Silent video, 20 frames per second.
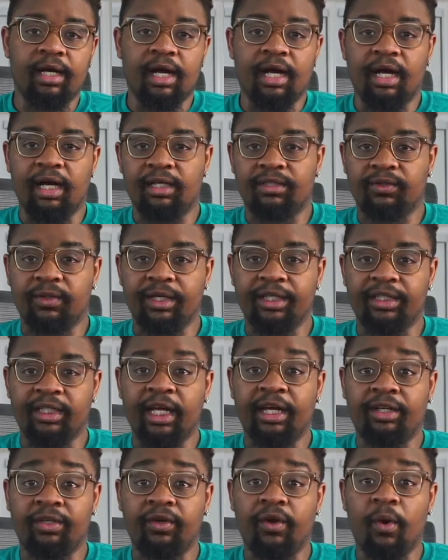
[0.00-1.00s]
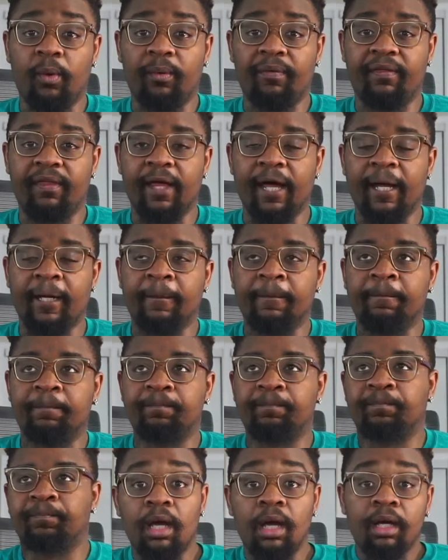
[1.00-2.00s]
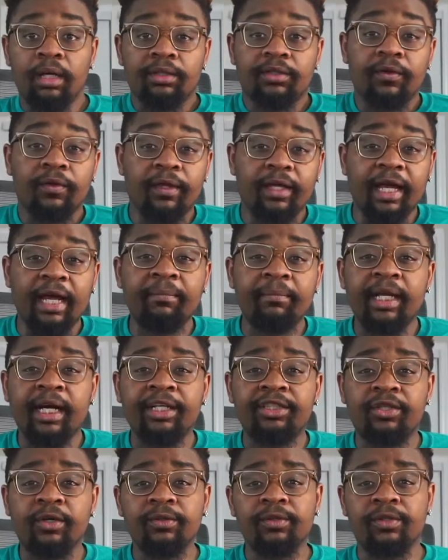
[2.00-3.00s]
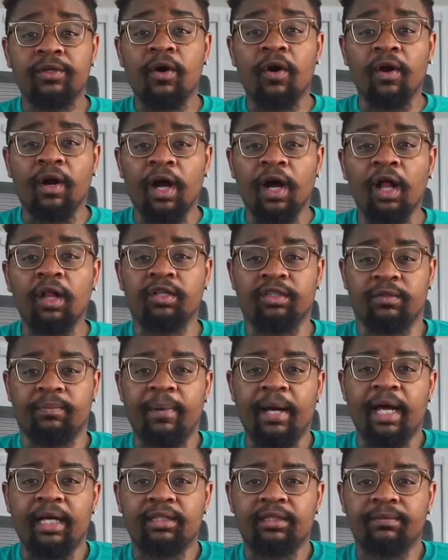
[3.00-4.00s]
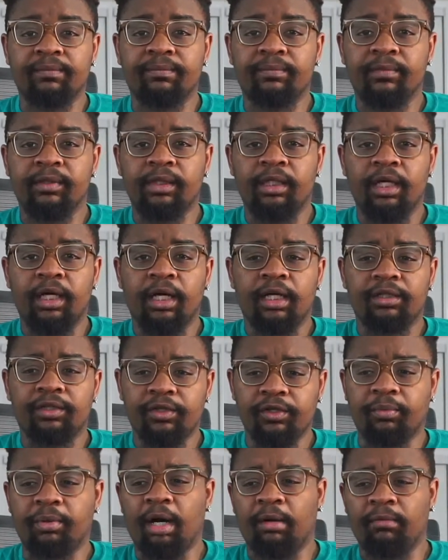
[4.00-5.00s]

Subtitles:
So I decided to go with that. So the game that I chose is called ColorSpasm. So you're probably